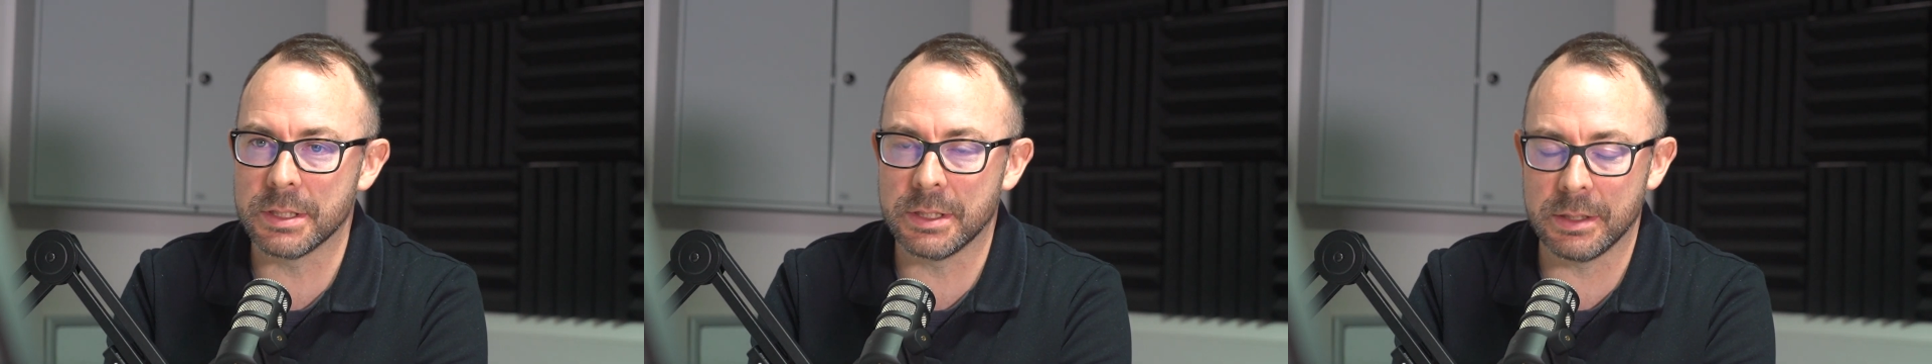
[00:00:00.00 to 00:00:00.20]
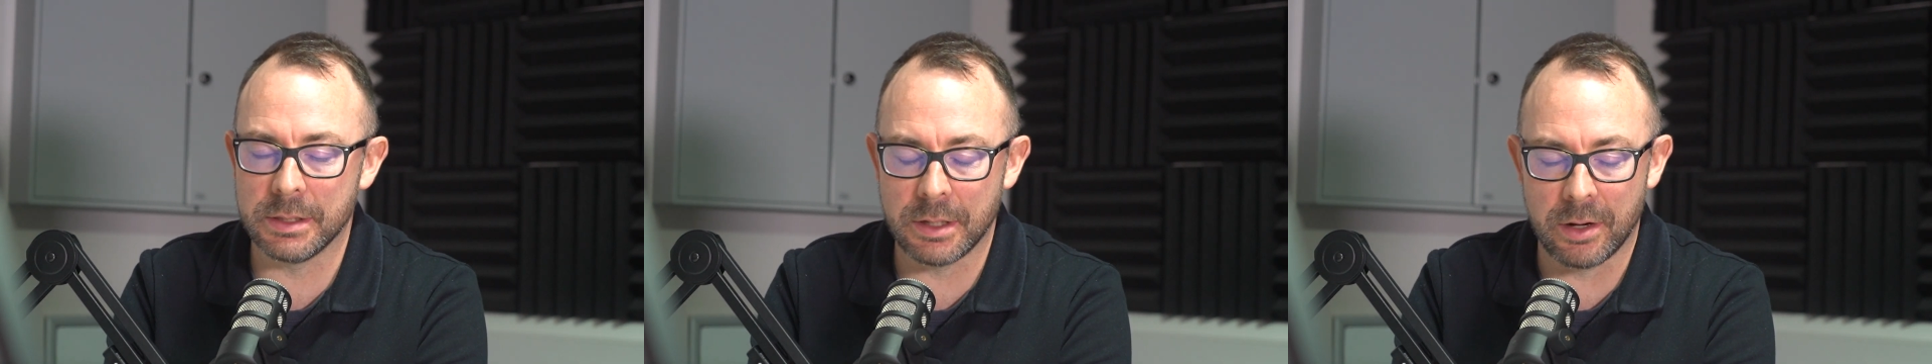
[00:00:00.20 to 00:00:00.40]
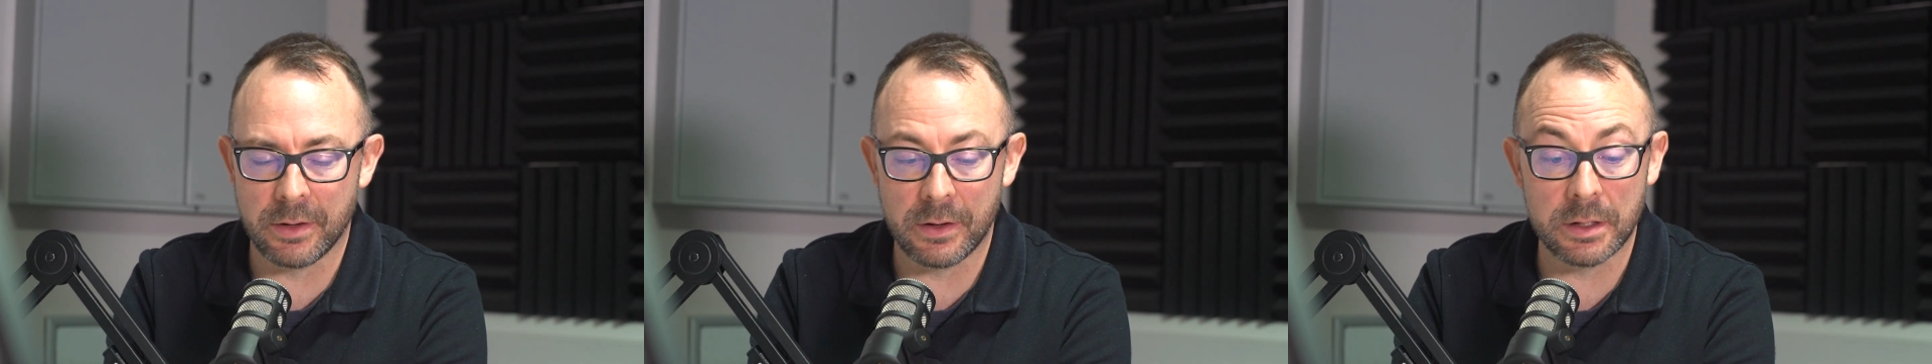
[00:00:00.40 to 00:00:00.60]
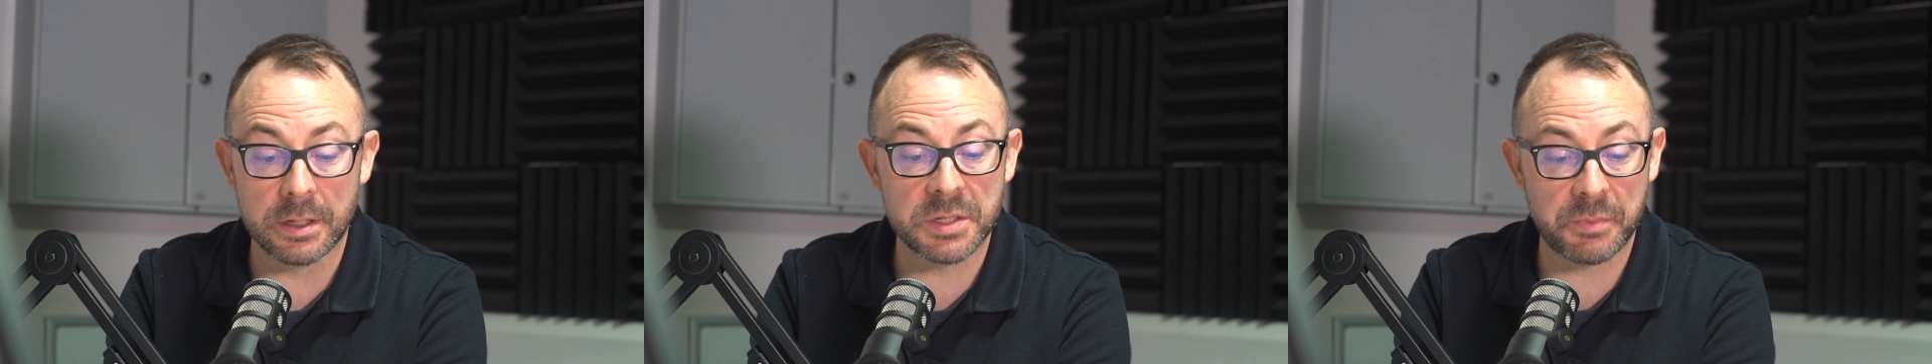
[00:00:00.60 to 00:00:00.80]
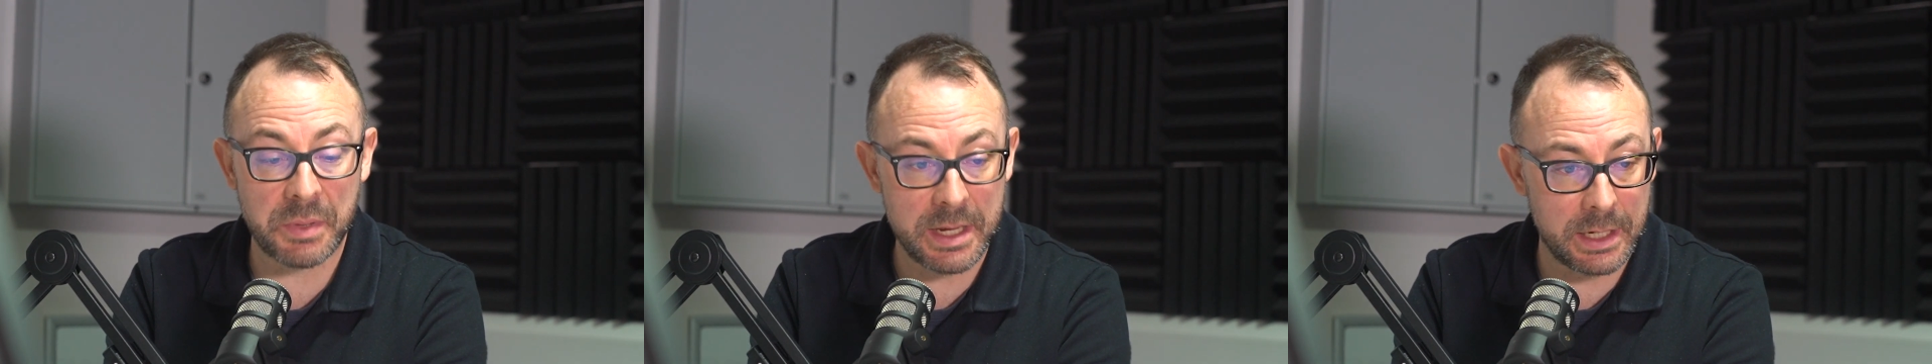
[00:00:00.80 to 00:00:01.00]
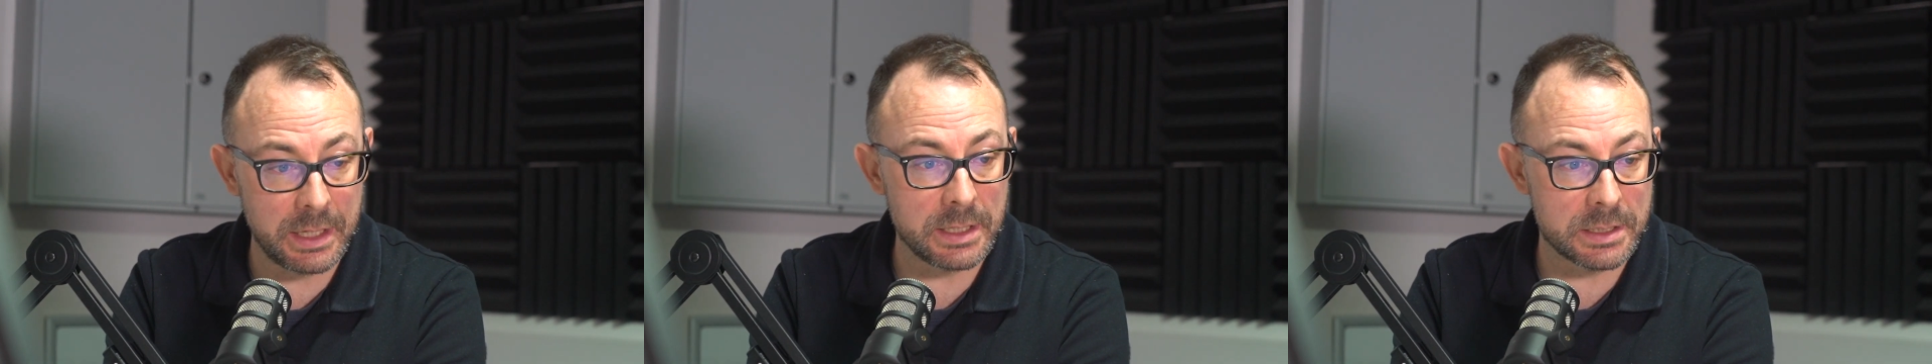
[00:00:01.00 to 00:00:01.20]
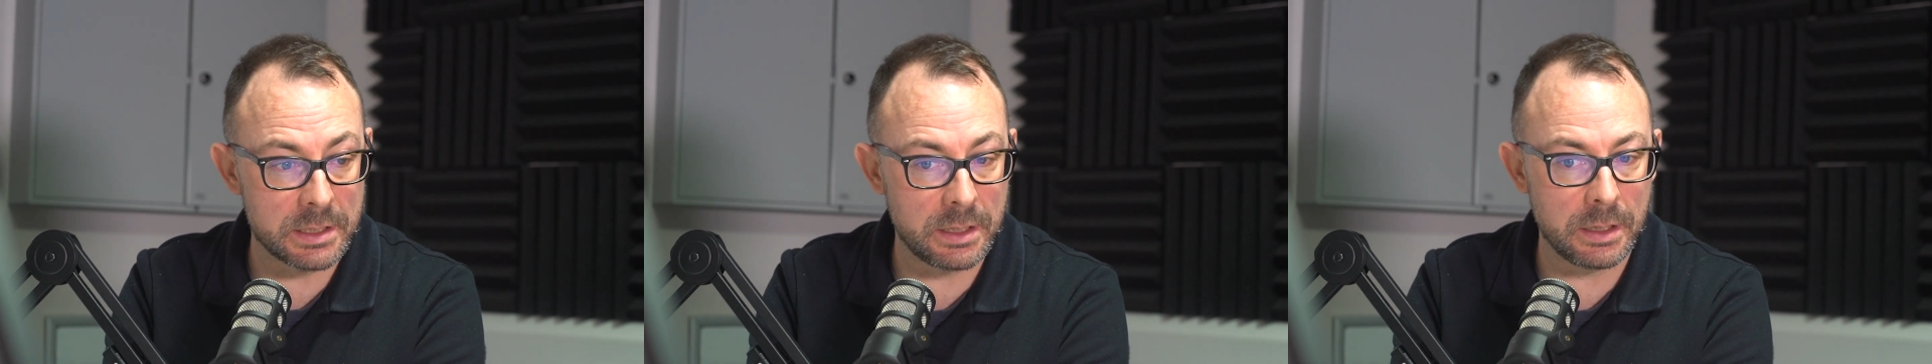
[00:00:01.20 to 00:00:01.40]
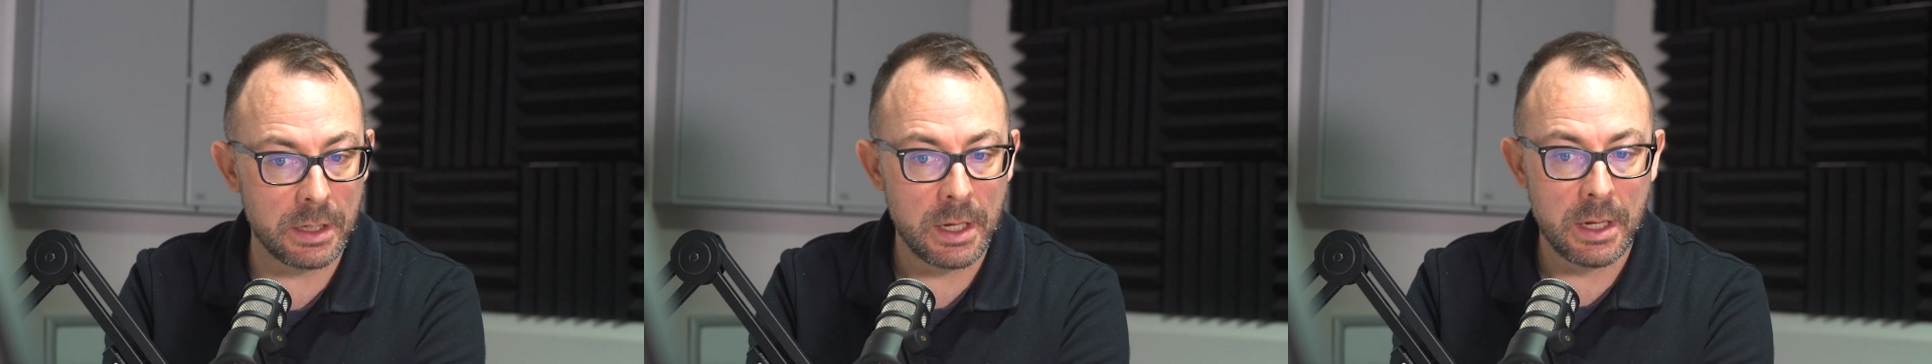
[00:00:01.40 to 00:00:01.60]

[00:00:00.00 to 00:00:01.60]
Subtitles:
And speaking to